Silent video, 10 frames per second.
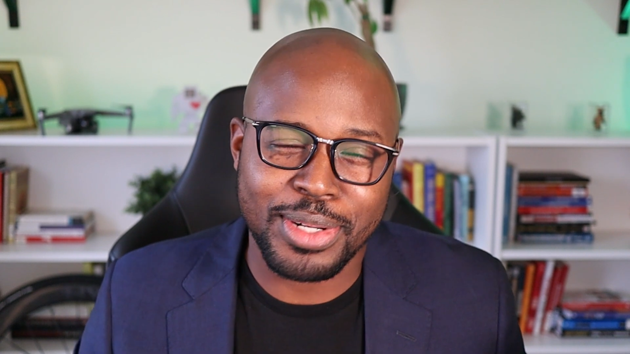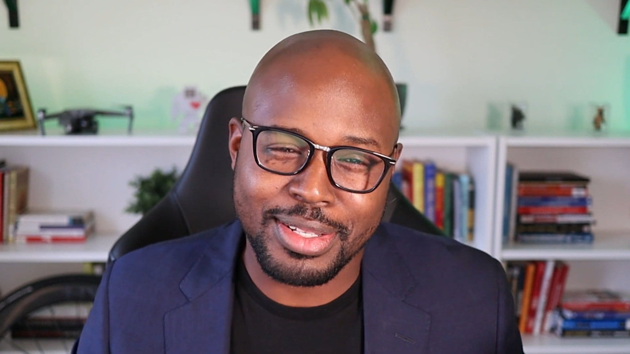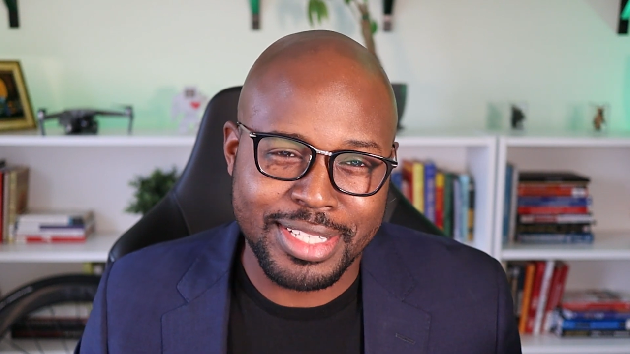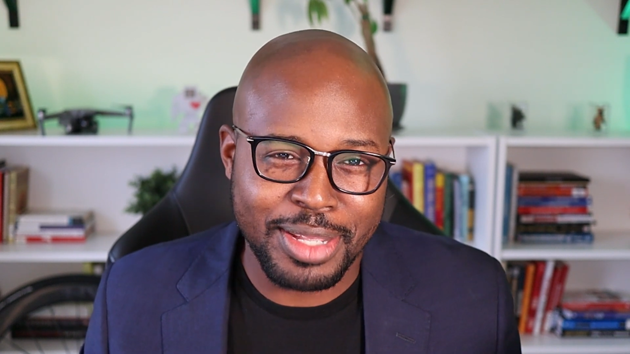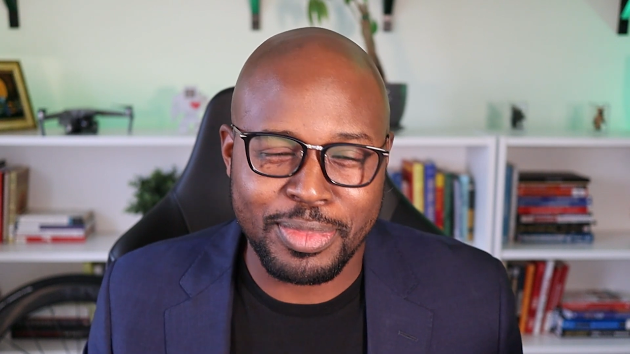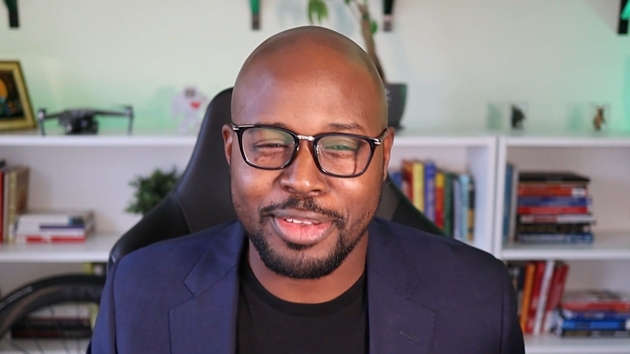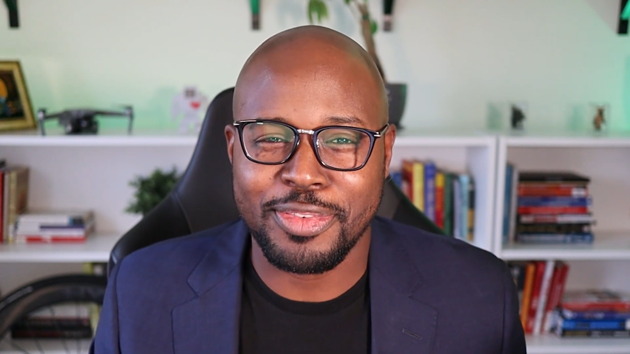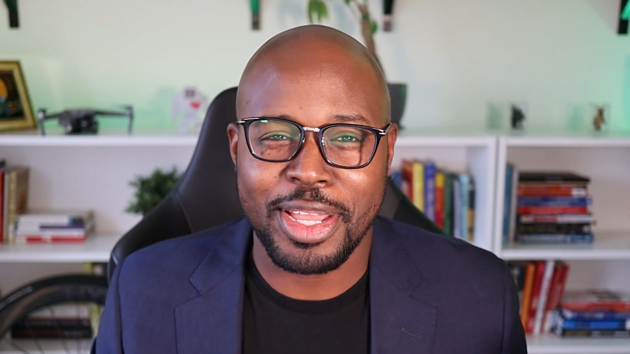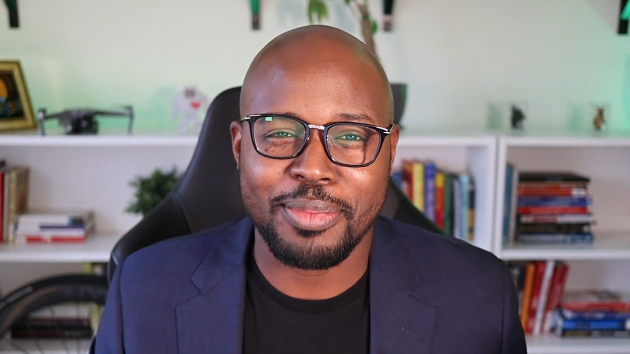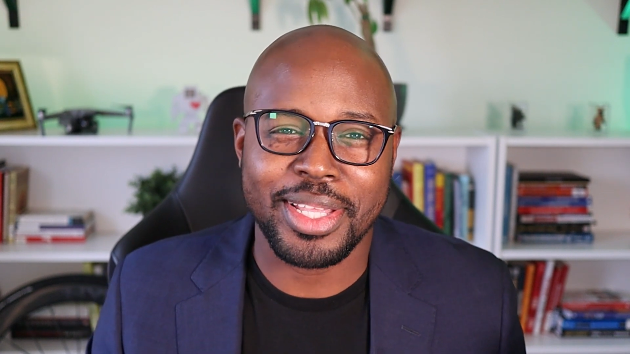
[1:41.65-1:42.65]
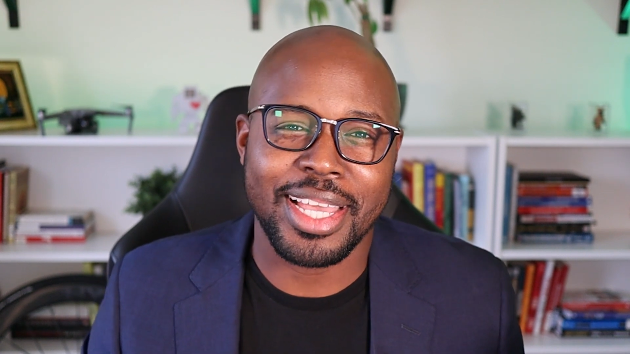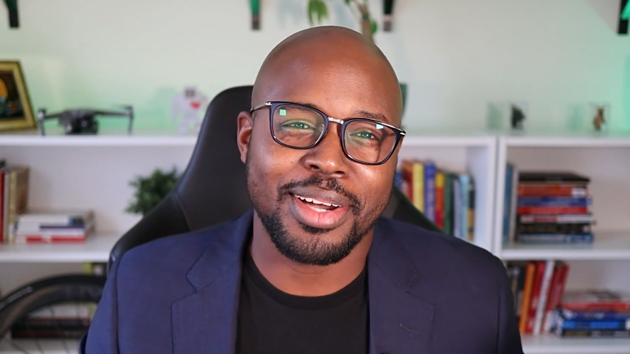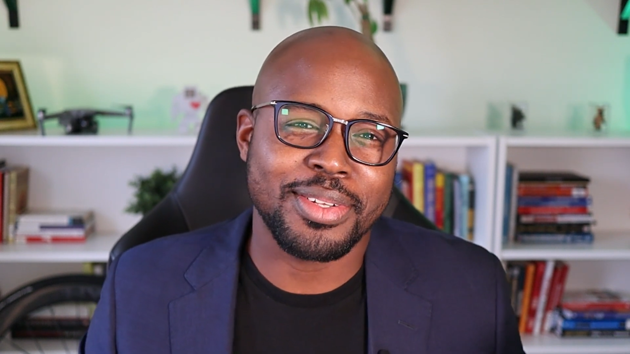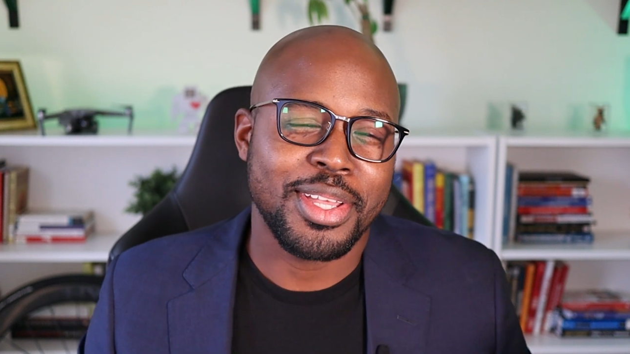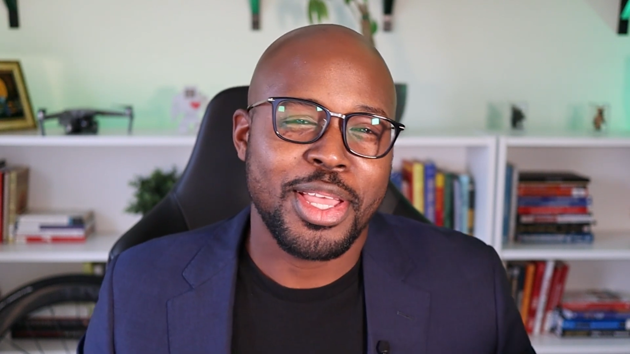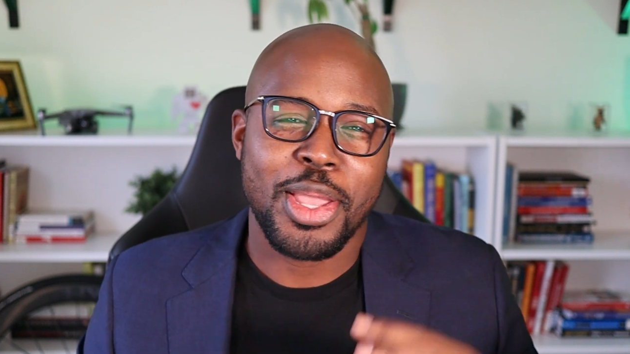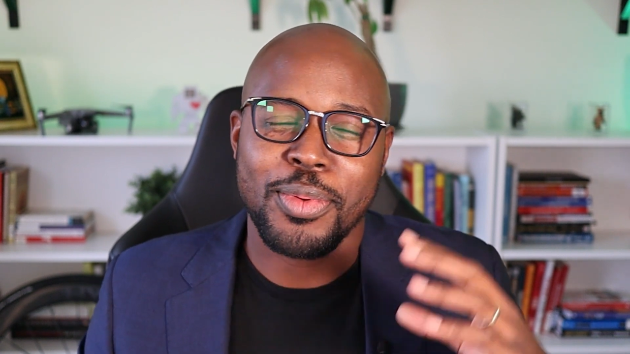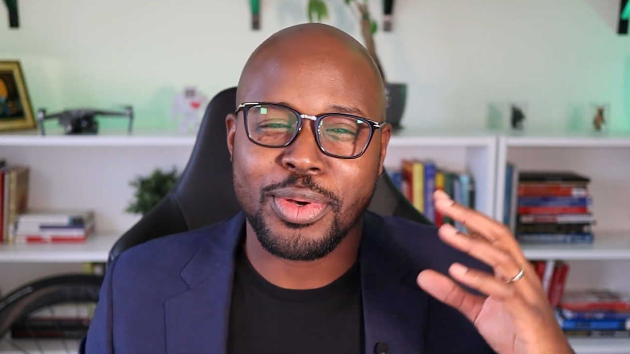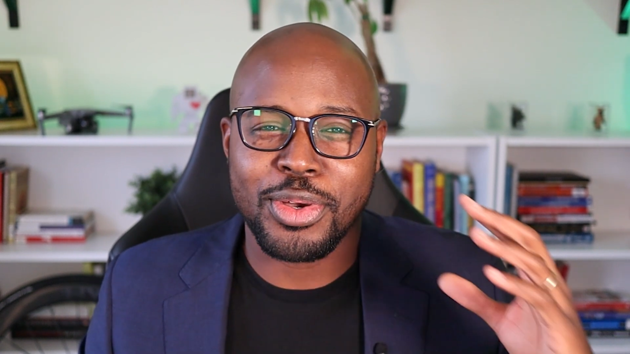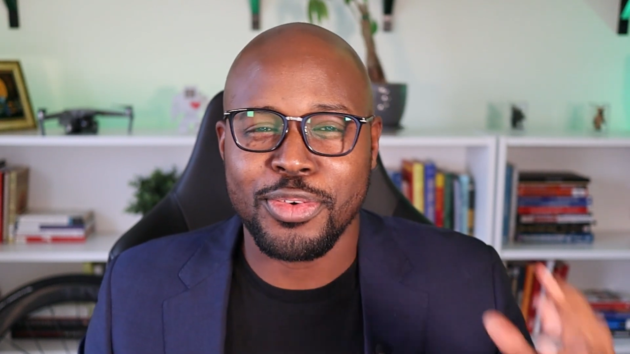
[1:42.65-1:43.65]
I'll take my family out
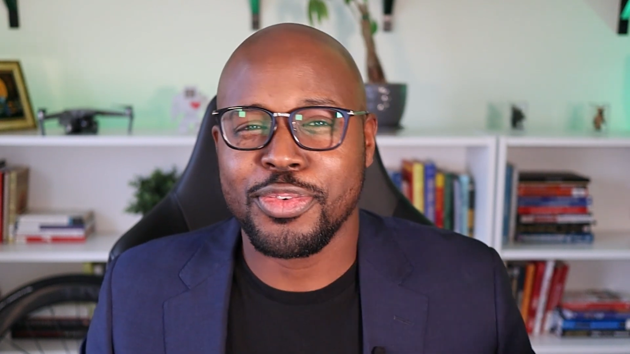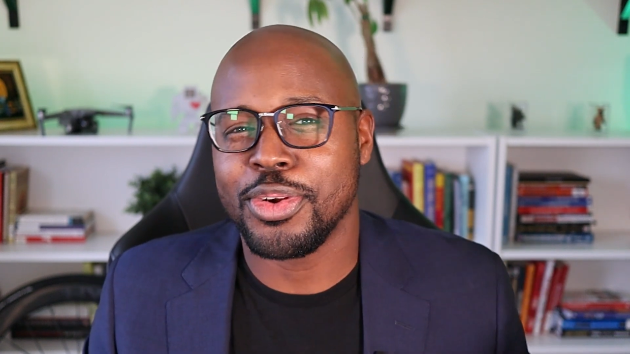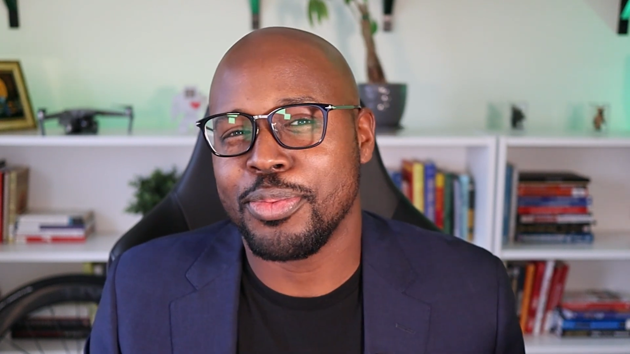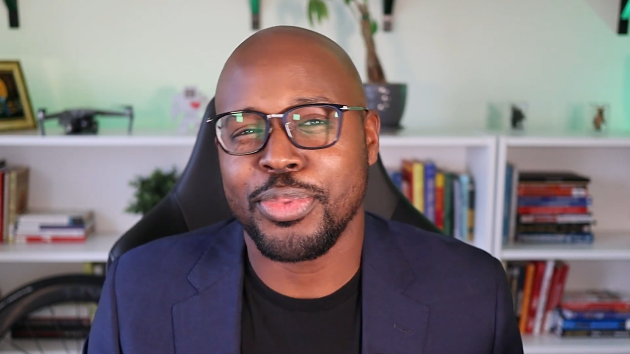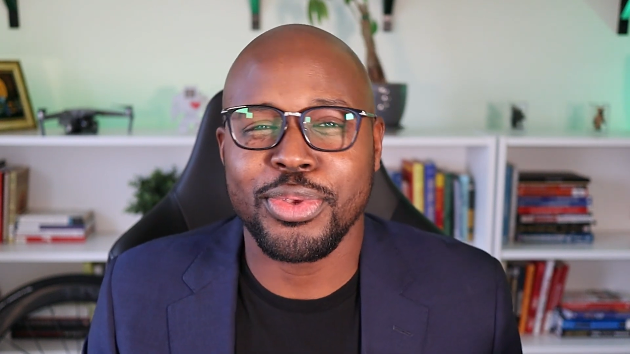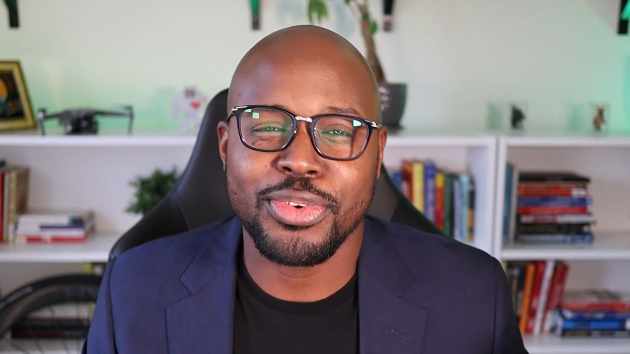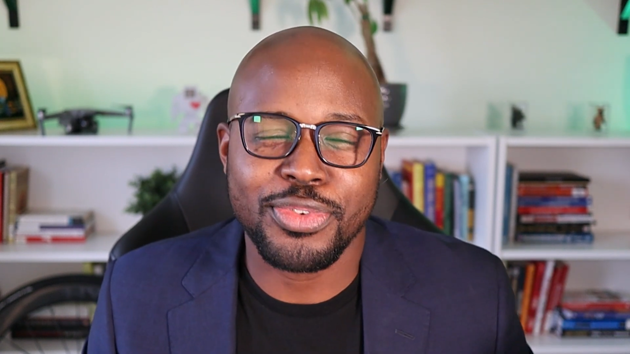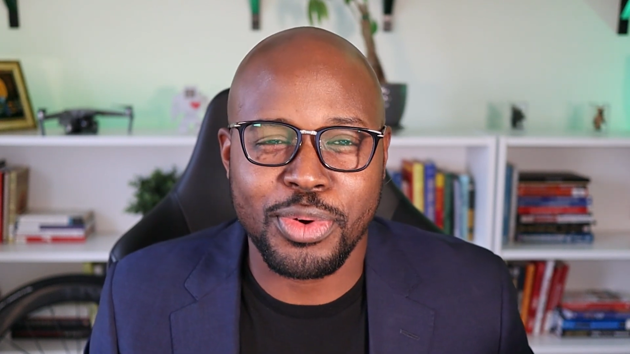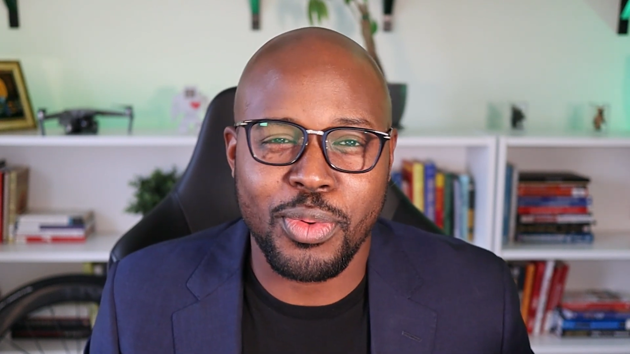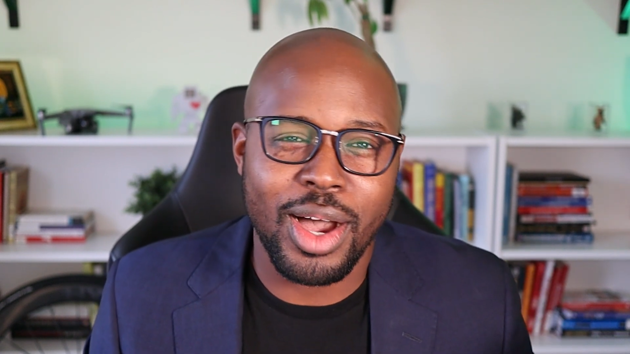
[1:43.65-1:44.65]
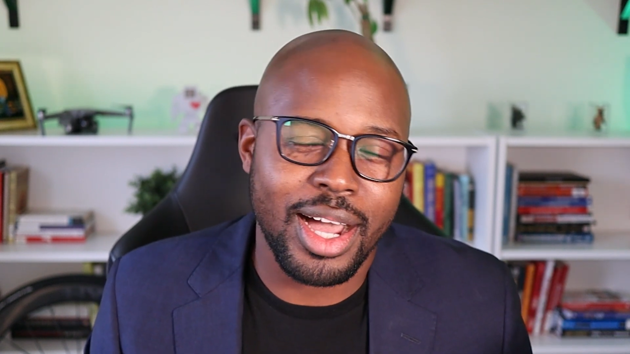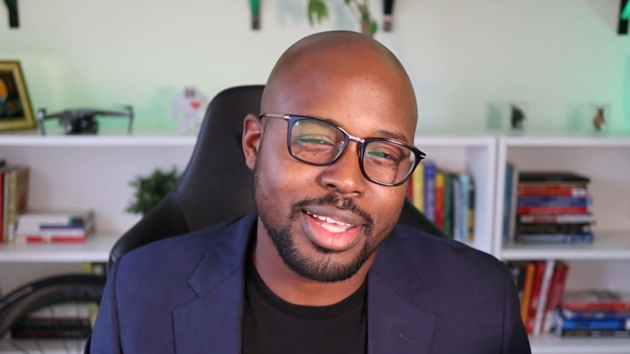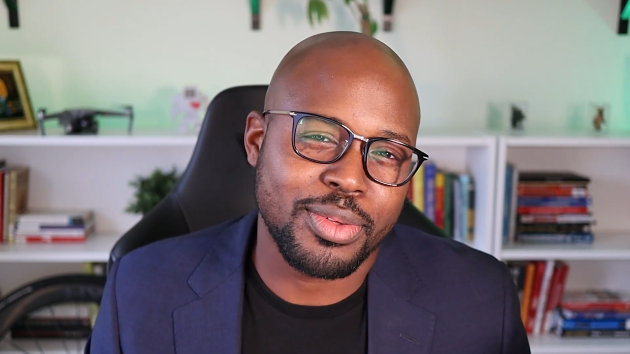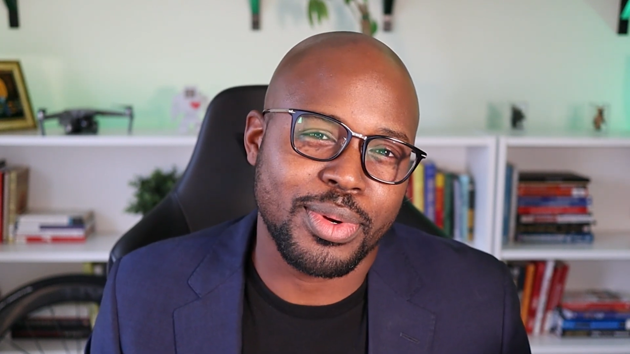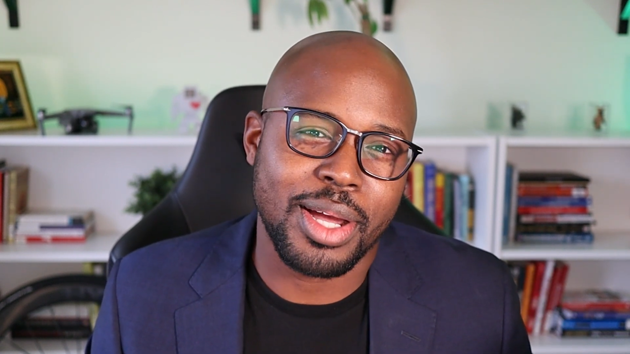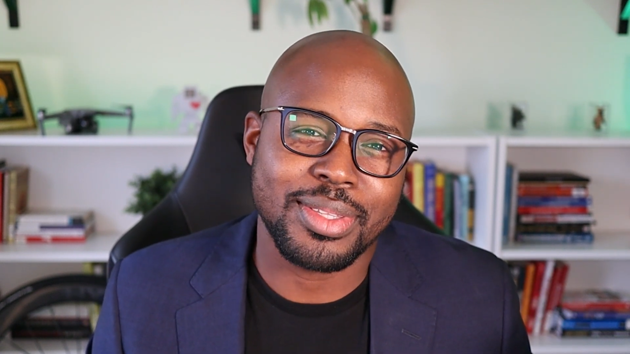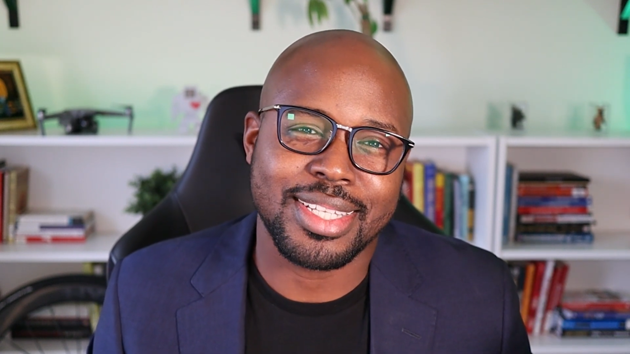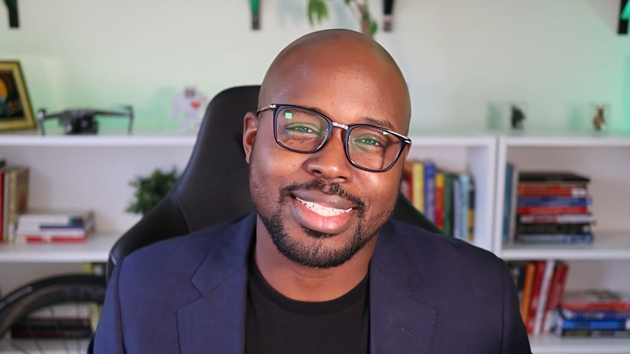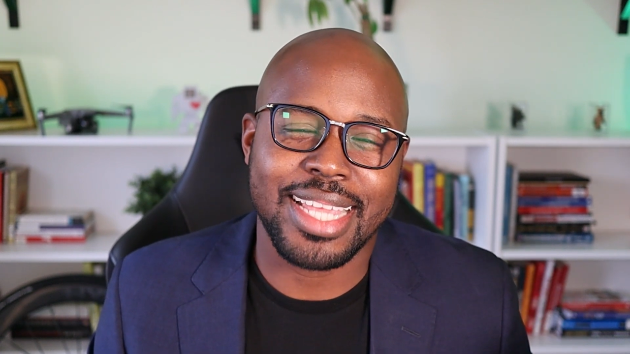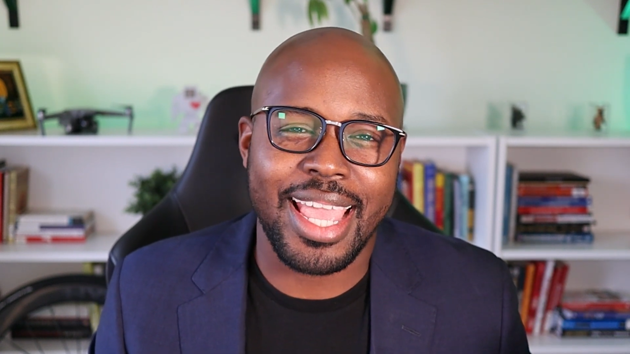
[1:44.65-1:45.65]
and we'll go for a beautiful walk throughout
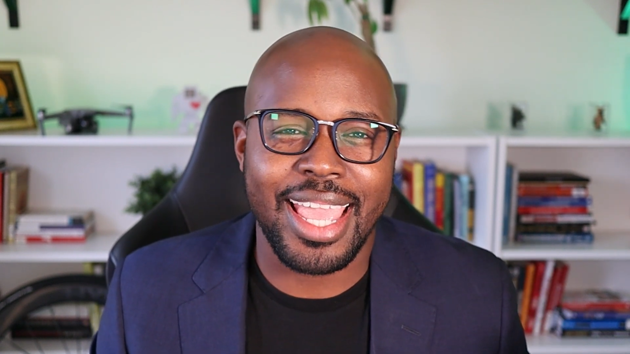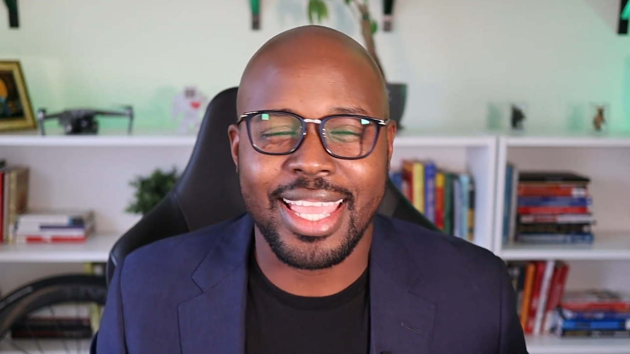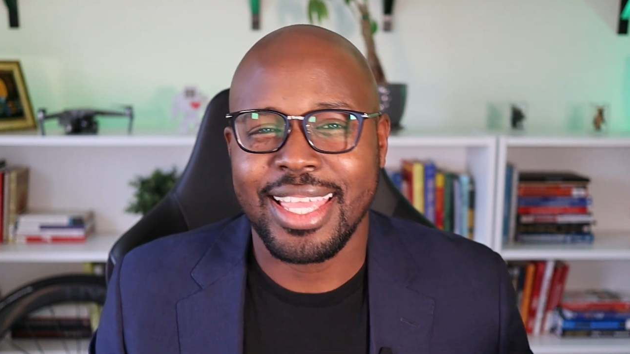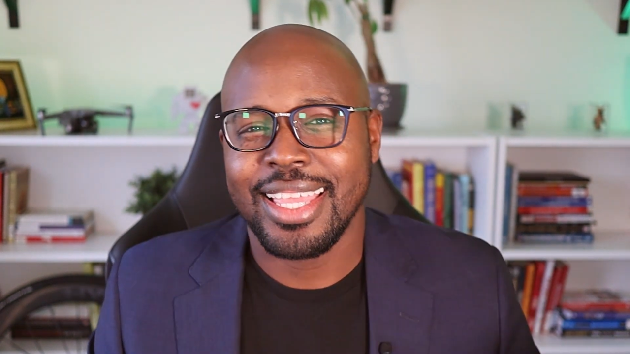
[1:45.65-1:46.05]
the day.